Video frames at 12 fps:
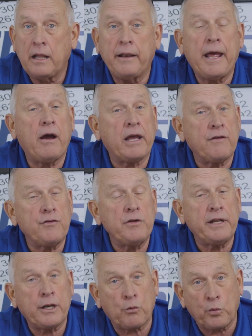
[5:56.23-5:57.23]
Now, if
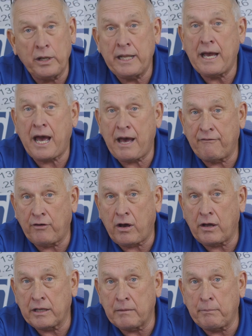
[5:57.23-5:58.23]
you need a really high
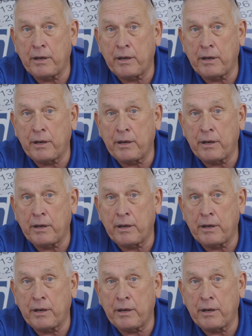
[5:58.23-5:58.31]
volume